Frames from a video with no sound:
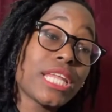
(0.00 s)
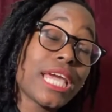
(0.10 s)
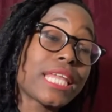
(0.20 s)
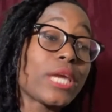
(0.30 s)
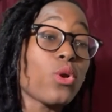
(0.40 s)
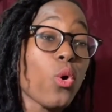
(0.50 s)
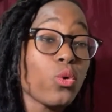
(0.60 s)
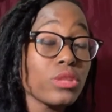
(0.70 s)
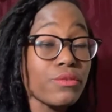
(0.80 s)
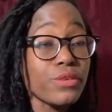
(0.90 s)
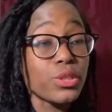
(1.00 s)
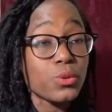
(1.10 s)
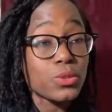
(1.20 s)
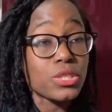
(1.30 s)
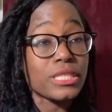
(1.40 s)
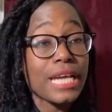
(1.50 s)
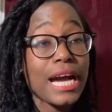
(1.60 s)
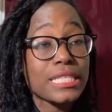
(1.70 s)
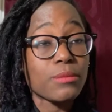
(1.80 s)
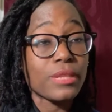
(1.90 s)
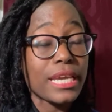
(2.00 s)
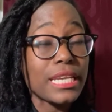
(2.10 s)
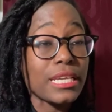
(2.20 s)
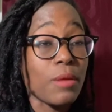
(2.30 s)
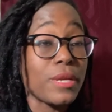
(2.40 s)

it can only reduce your taxable income.